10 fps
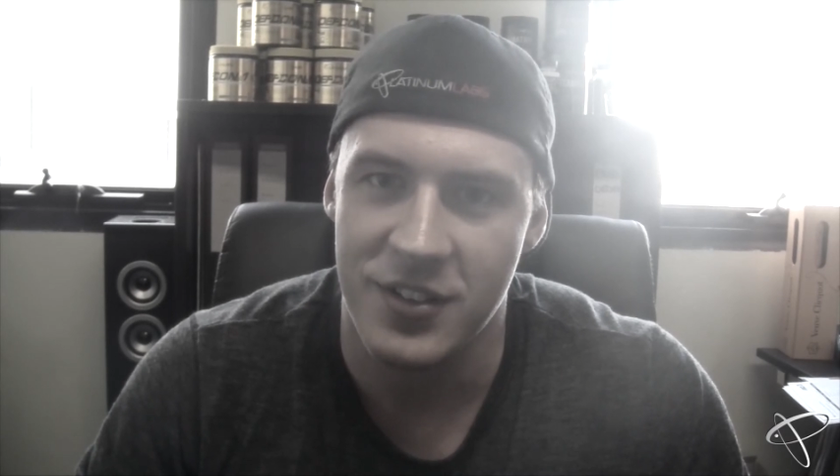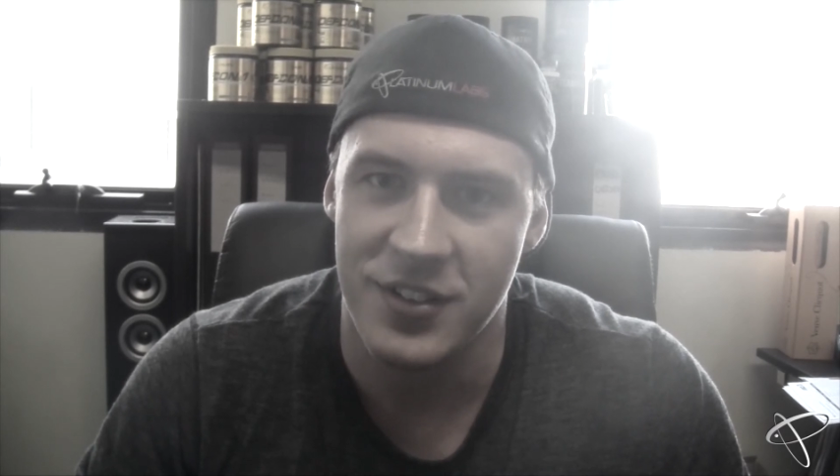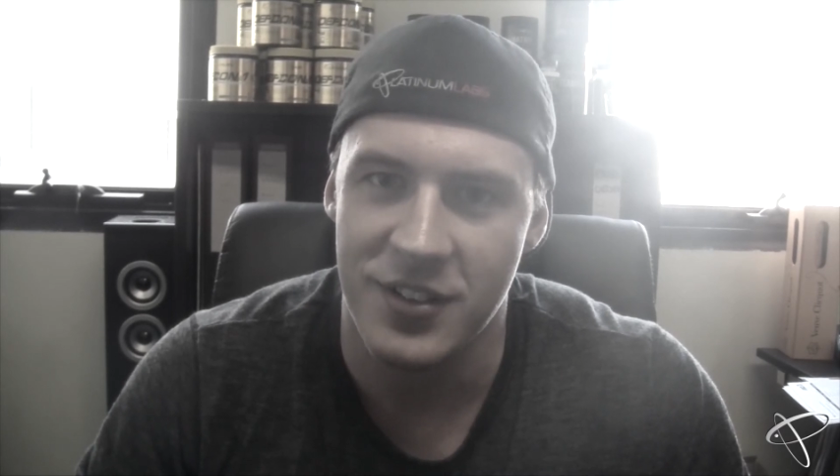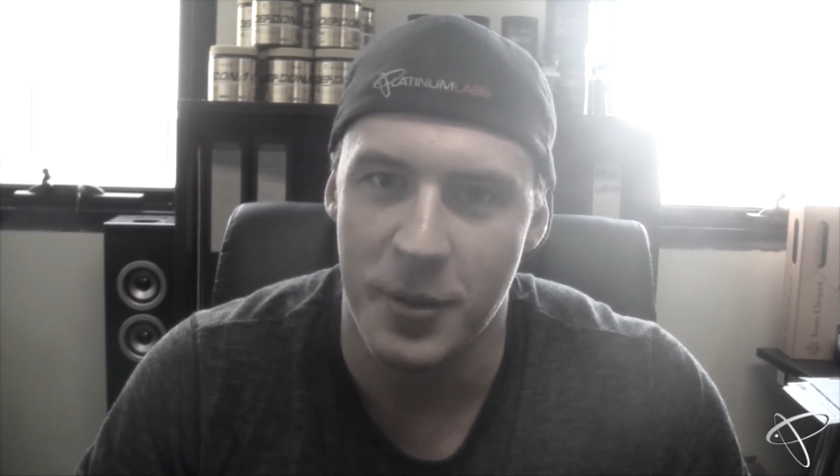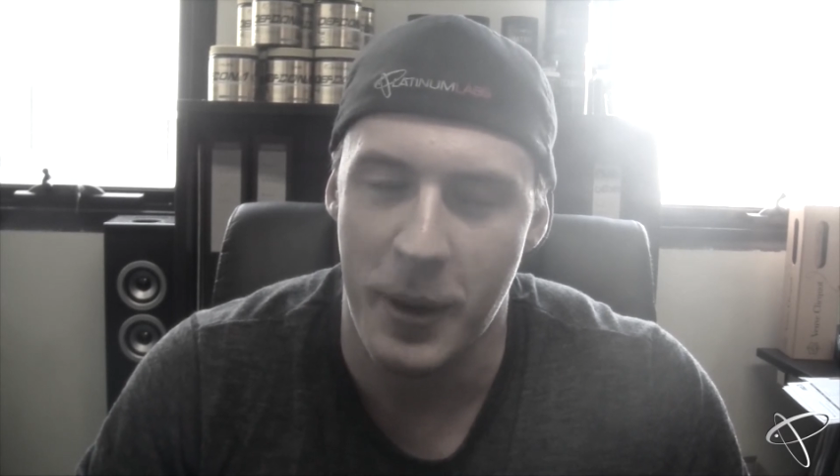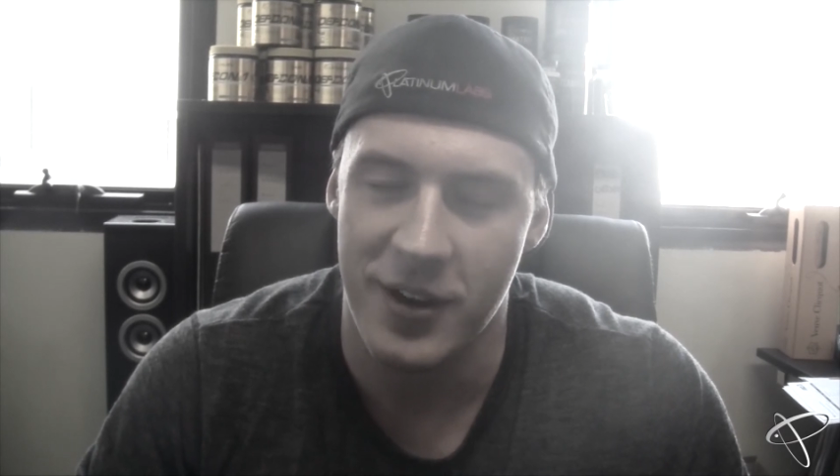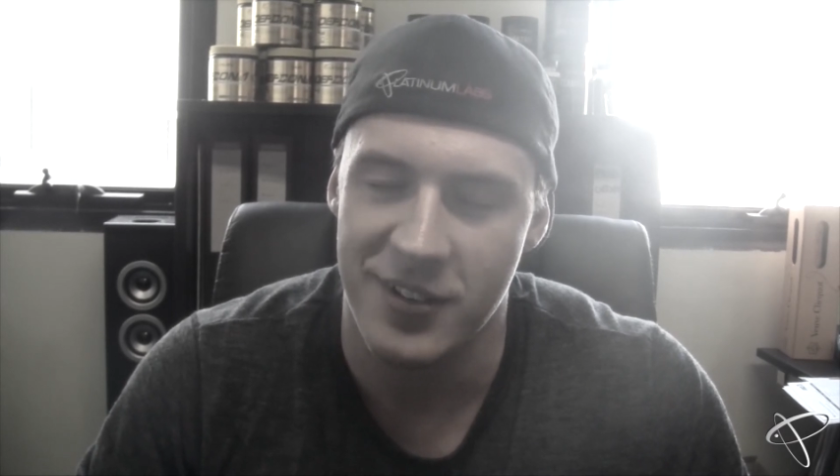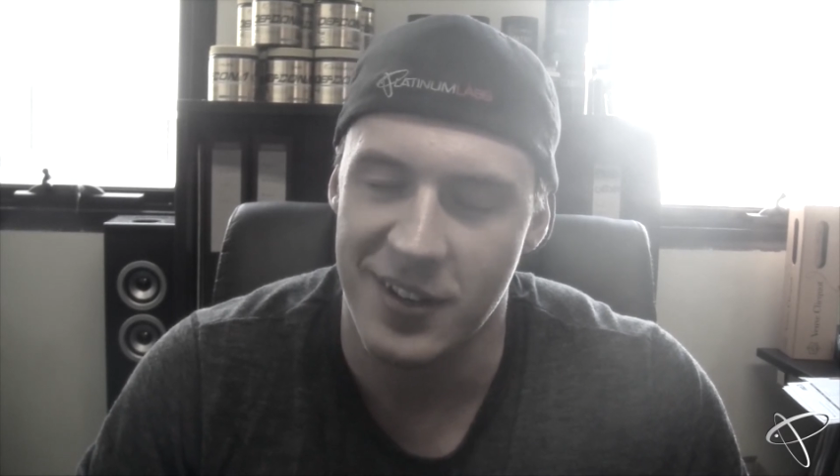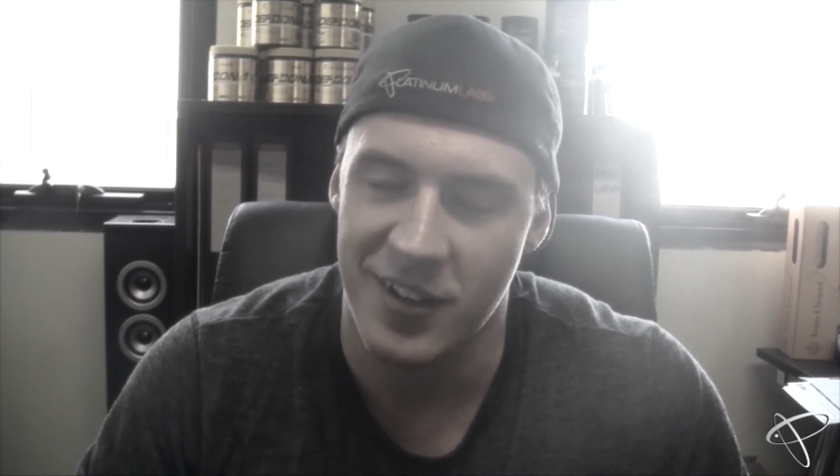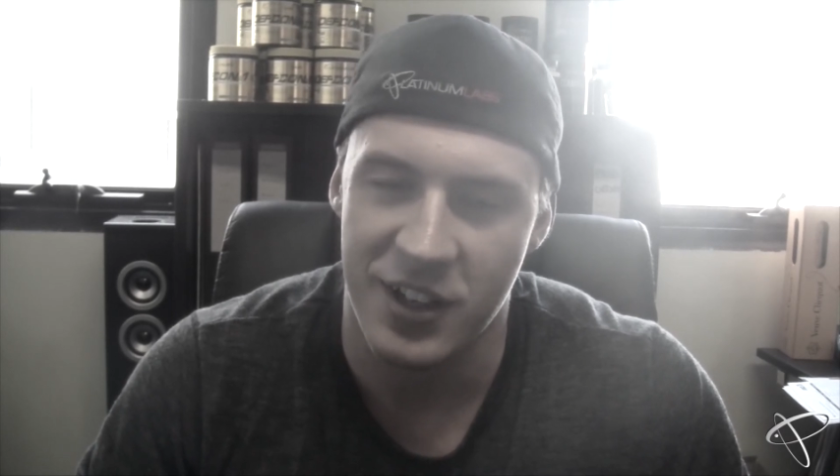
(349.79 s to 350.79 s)
and
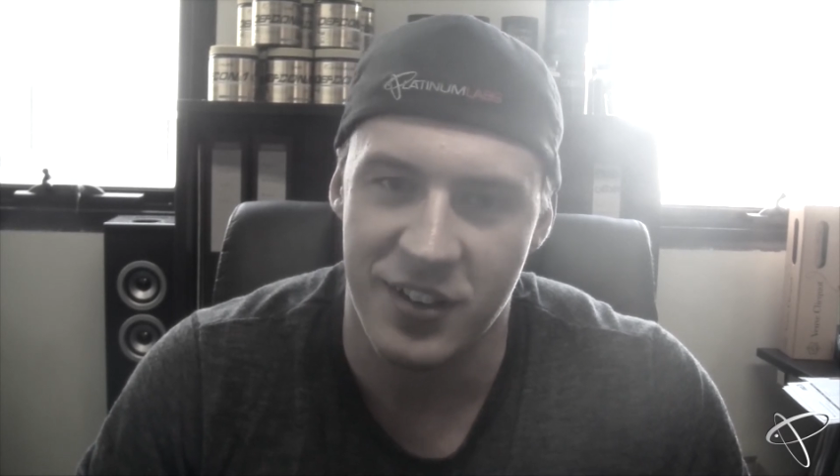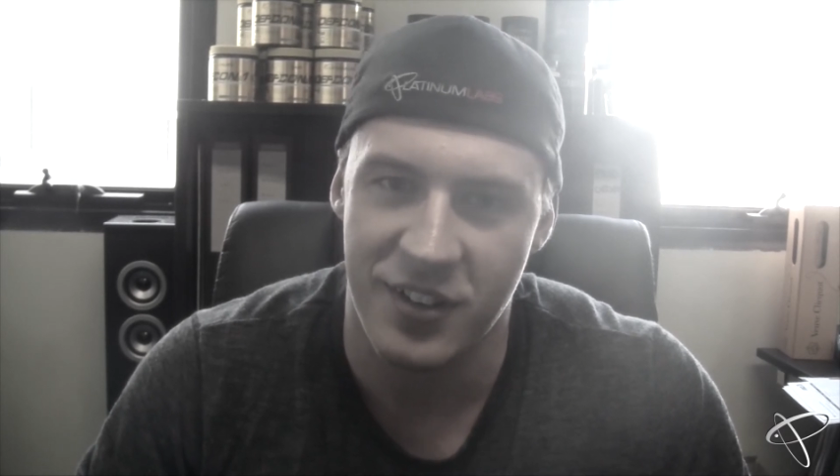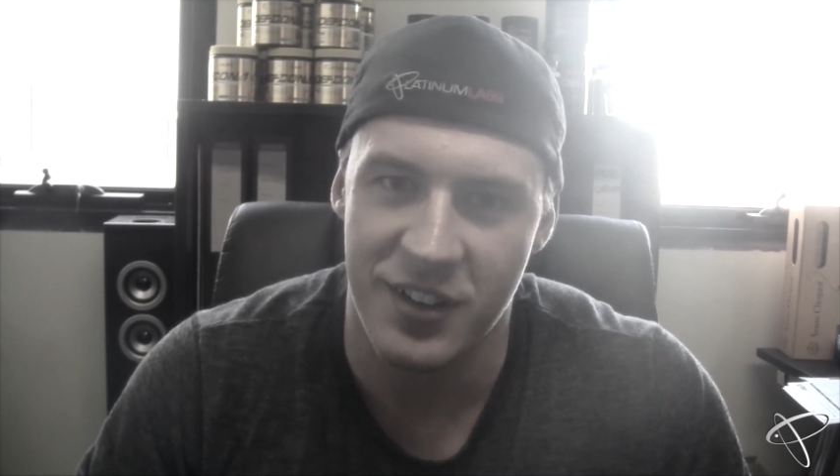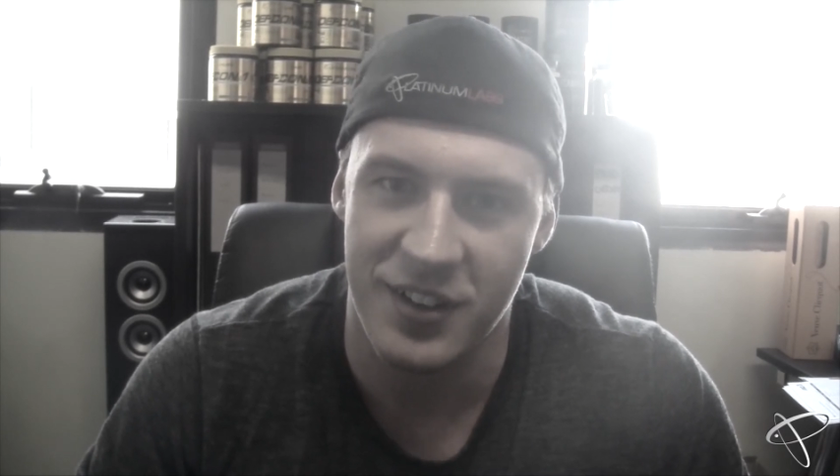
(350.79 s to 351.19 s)
apparently like